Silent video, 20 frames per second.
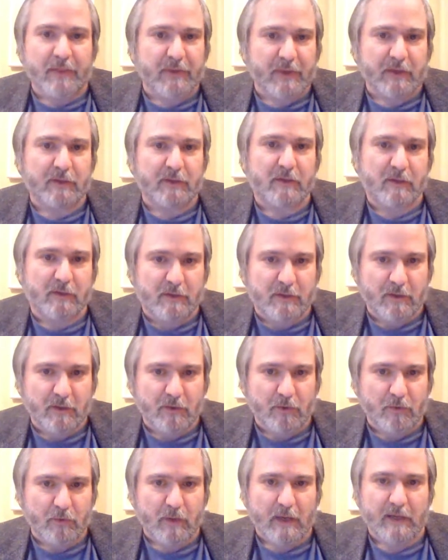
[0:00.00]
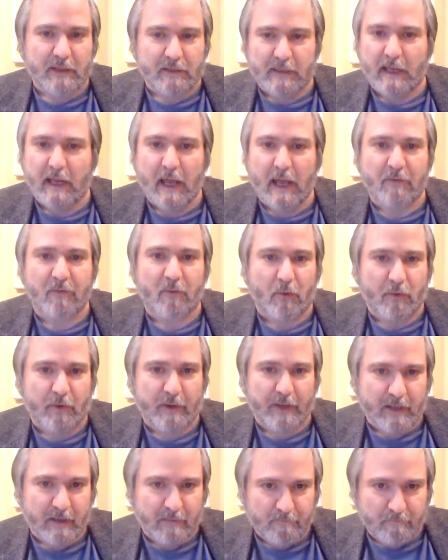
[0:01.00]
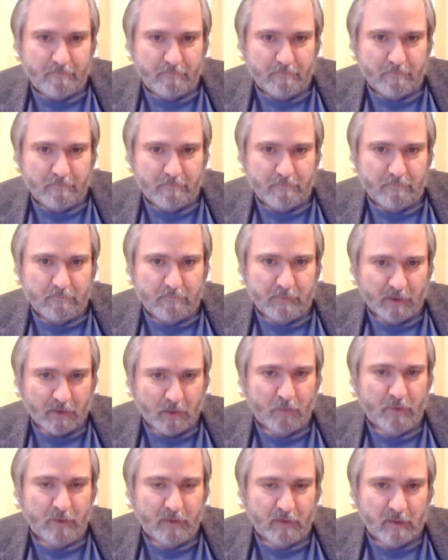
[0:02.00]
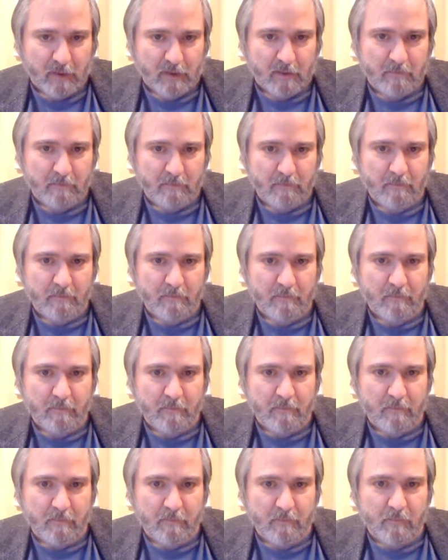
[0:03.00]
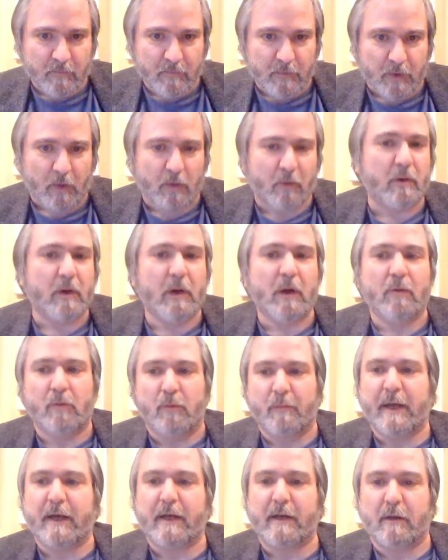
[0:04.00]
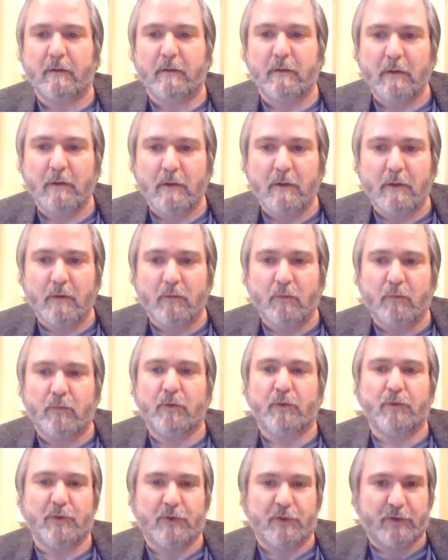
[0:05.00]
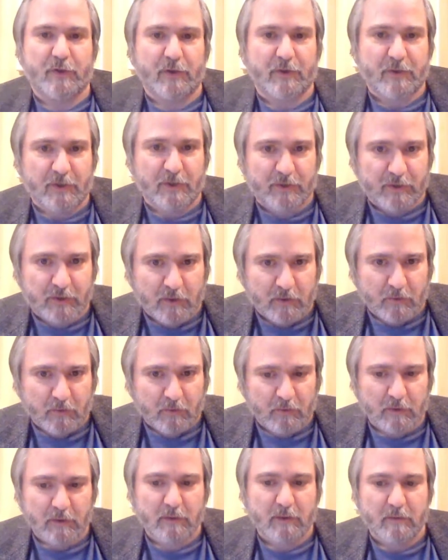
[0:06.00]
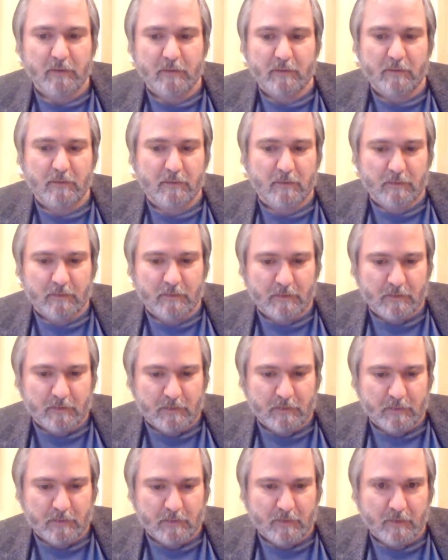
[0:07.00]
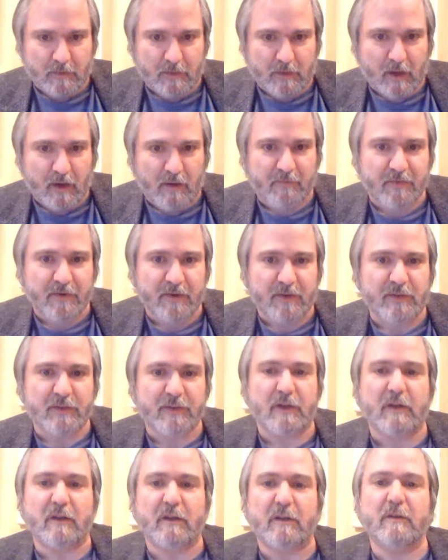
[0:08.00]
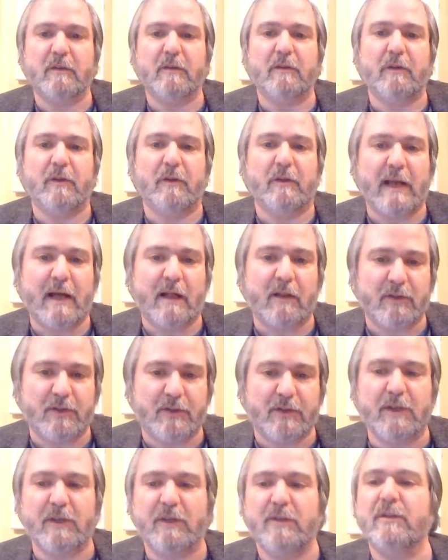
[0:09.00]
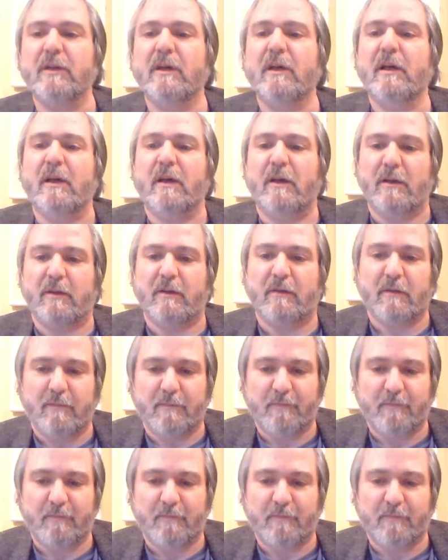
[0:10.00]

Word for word: things continue as they have already been going along. So we're making, using statistical uh, confidence uh, analyses and